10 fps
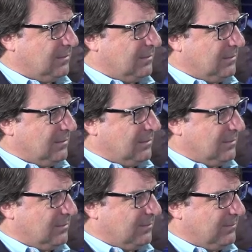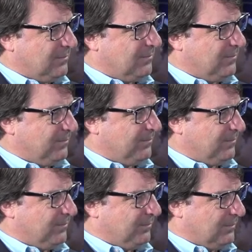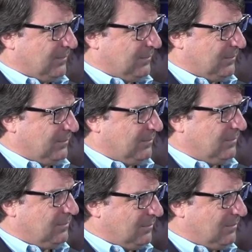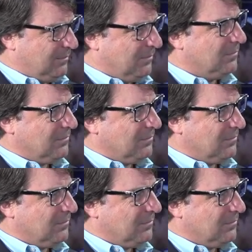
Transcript: (not speaking)